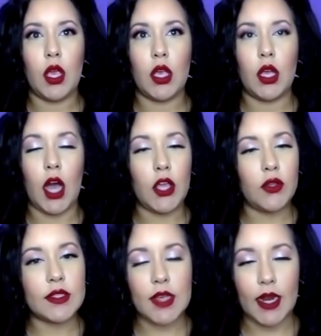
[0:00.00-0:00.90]
got you to
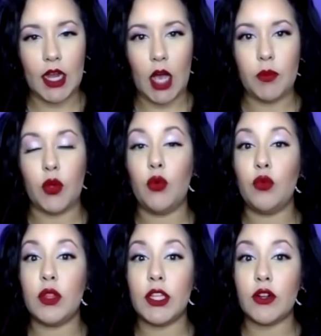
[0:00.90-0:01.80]
sign up, who
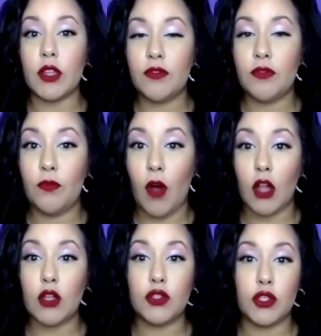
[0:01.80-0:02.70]
literally
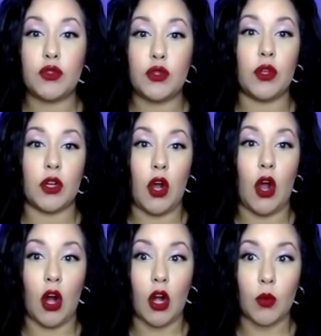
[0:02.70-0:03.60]
followed you to their car,